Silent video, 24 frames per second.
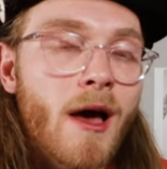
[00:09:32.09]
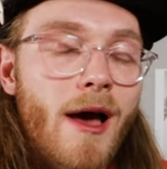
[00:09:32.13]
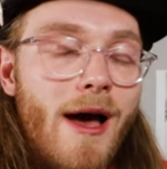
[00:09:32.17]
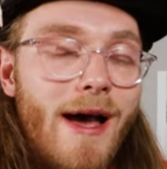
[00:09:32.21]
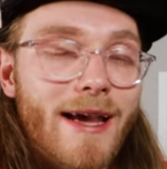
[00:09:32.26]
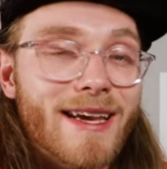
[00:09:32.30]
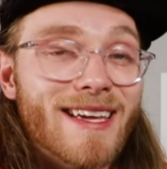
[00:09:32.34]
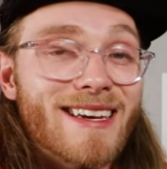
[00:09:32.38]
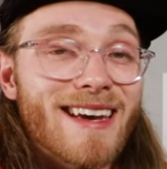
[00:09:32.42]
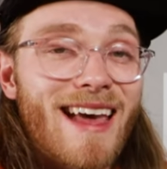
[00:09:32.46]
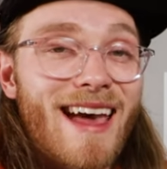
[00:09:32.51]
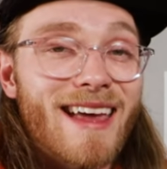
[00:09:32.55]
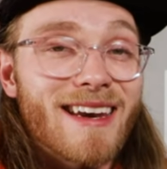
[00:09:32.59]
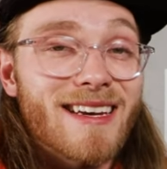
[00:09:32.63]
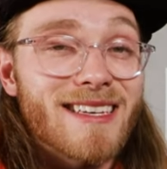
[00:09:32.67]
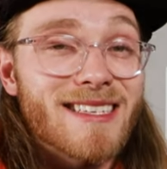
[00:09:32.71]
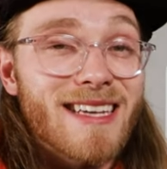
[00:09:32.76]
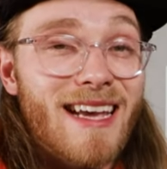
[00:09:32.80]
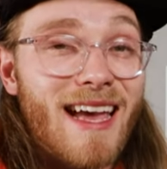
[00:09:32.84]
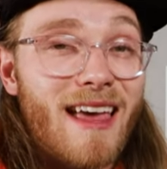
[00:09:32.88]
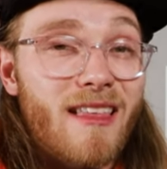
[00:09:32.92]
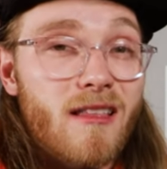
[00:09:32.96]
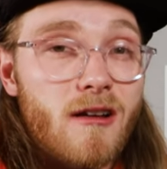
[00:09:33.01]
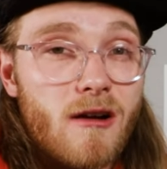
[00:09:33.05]
I can edit
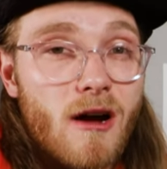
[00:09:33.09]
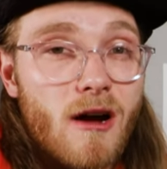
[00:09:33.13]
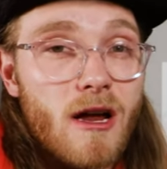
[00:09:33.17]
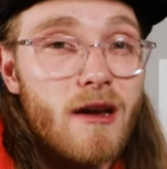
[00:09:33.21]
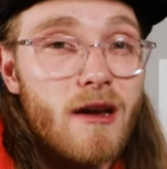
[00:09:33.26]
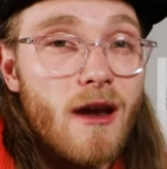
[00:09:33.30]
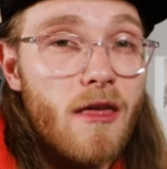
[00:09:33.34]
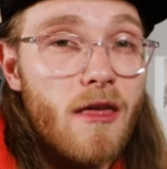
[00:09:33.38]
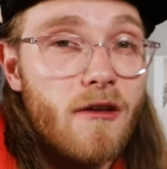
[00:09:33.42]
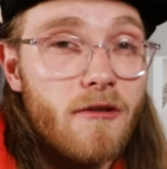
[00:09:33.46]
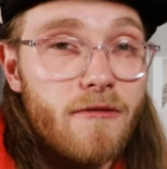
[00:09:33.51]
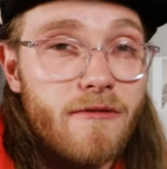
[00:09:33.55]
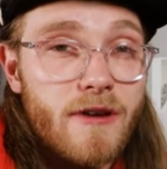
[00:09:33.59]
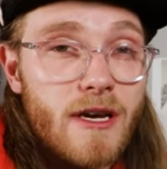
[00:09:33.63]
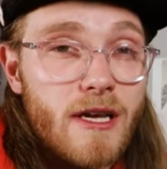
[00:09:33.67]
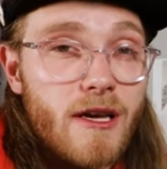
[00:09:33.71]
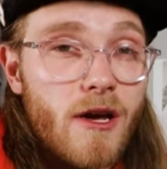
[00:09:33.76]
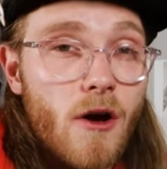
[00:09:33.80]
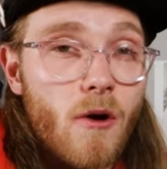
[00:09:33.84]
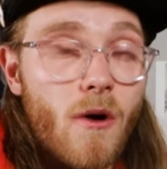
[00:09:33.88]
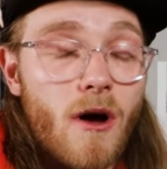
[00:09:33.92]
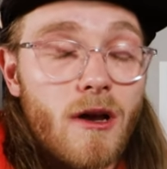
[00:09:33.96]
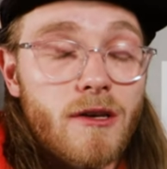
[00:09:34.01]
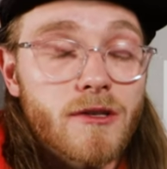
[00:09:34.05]
together another
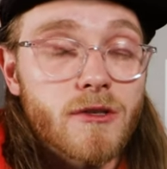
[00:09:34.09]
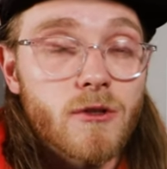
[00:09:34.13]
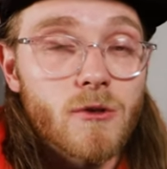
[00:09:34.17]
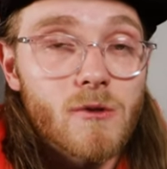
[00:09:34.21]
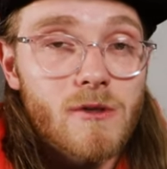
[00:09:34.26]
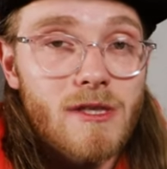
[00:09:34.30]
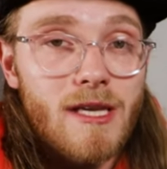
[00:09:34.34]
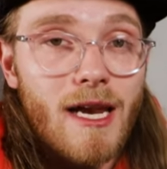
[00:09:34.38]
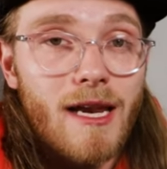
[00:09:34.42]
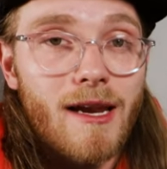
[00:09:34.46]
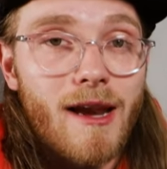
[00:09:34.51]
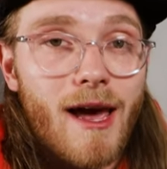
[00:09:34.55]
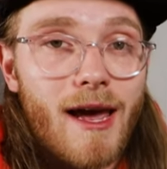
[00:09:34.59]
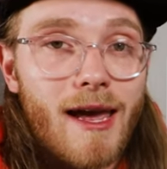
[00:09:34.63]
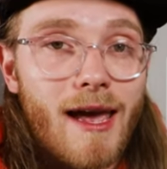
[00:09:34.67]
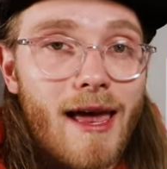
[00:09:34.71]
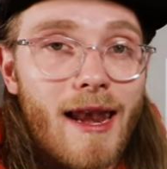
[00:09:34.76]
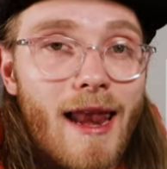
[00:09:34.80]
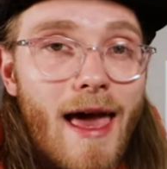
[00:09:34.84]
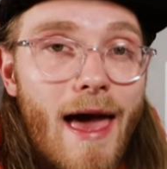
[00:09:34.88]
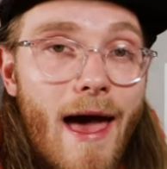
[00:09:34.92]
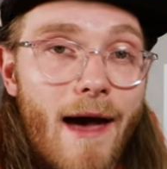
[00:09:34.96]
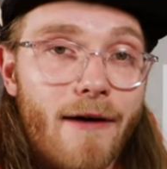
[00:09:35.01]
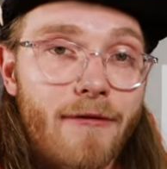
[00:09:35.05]
video on Tuesday night
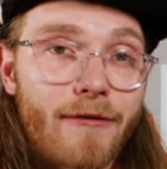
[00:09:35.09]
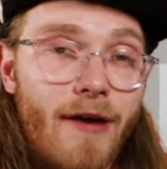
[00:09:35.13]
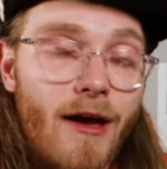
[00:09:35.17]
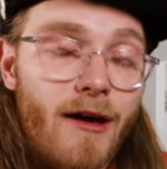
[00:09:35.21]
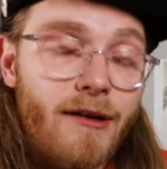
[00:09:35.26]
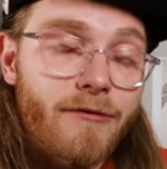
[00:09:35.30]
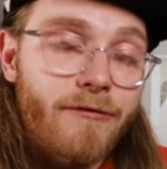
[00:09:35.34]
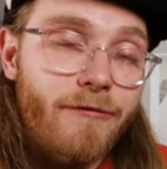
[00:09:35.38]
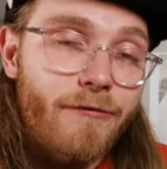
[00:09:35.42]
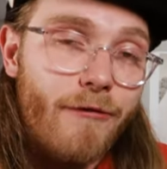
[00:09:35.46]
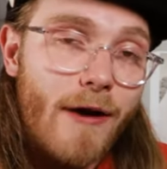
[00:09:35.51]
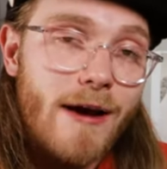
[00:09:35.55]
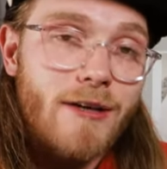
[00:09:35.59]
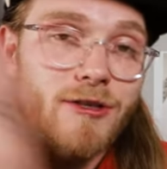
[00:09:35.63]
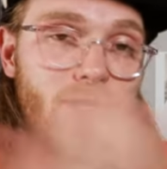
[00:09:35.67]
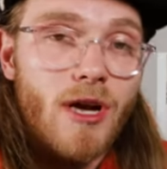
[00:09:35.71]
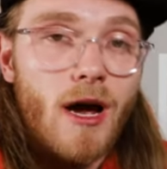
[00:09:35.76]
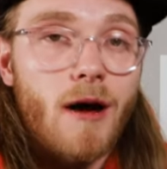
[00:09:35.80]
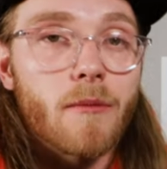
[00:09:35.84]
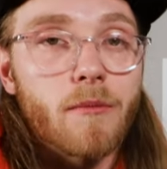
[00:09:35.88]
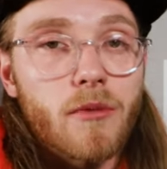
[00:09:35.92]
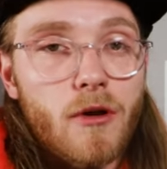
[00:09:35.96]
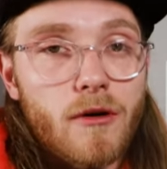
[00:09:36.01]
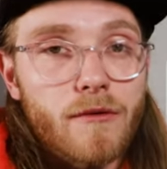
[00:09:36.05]
and have a fresh
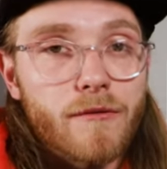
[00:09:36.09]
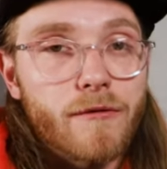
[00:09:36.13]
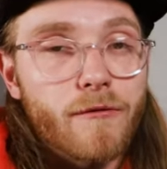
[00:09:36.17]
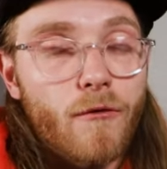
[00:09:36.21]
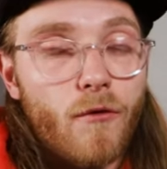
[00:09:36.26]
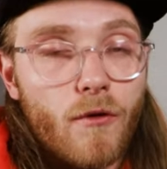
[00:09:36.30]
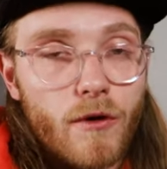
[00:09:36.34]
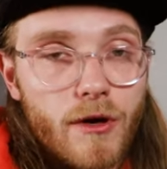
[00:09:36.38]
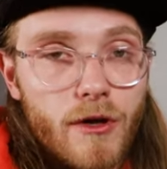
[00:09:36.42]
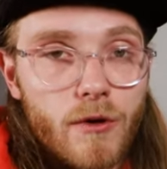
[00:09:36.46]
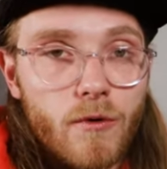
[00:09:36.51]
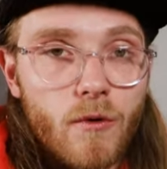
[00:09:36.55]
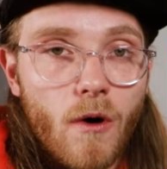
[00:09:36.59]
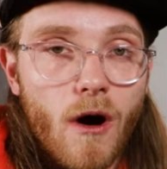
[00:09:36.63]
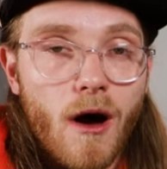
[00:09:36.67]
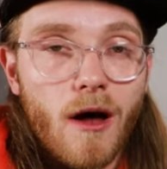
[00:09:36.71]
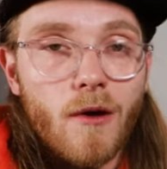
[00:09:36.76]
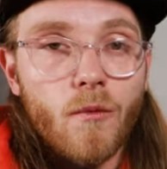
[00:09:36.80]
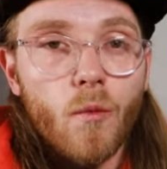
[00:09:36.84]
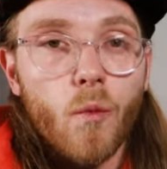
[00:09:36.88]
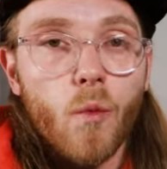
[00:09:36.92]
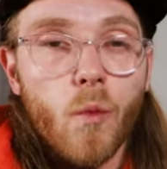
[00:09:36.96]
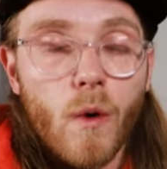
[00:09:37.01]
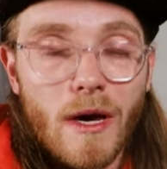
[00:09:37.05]
upload for you
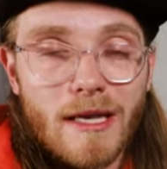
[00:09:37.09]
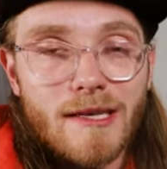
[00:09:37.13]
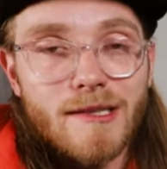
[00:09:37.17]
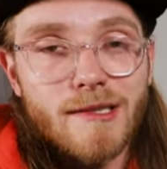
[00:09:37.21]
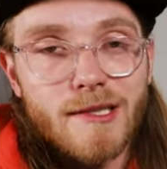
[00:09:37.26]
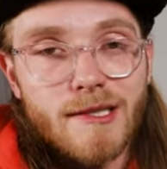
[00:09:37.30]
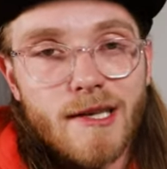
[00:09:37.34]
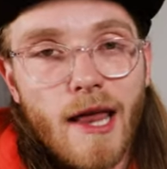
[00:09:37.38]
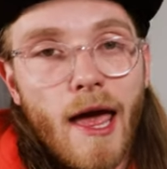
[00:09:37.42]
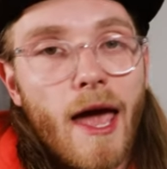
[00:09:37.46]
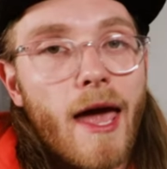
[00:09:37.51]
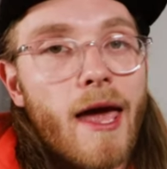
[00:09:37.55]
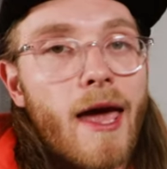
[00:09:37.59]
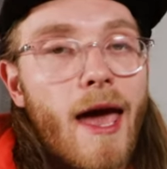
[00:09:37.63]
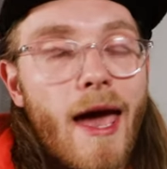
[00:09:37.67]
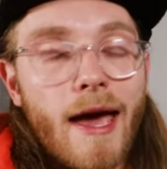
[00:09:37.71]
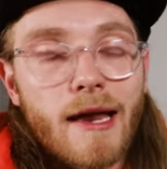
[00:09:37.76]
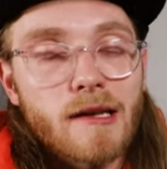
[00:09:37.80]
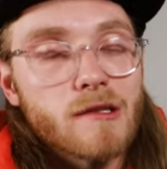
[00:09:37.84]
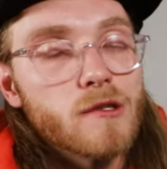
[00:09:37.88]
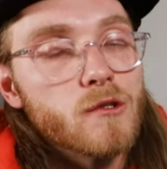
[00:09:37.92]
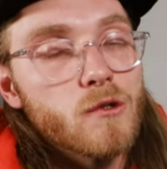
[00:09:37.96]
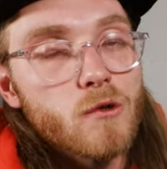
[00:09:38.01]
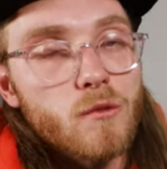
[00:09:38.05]
on Wednesday
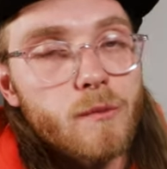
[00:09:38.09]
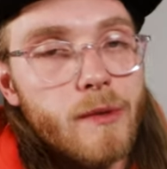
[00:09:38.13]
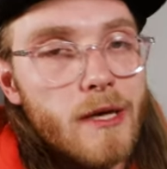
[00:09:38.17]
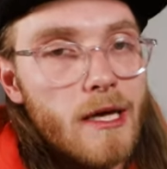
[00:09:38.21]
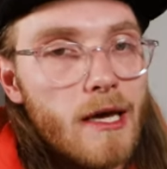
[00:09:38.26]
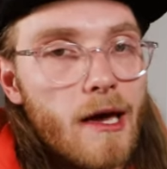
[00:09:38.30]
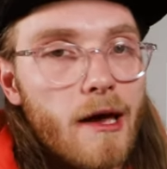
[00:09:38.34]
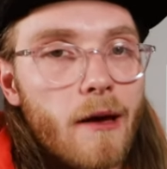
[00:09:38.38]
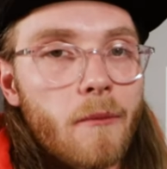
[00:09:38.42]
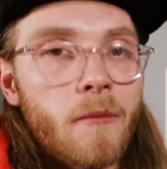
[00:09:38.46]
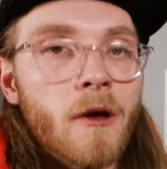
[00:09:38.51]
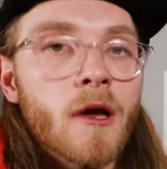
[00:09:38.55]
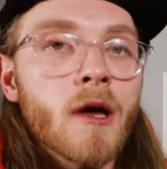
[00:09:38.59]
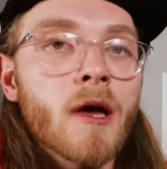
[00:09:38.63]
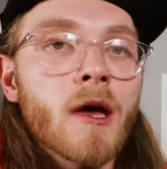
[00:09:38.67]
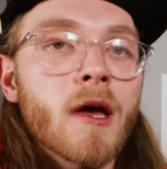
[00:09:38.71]
at 2 p.m.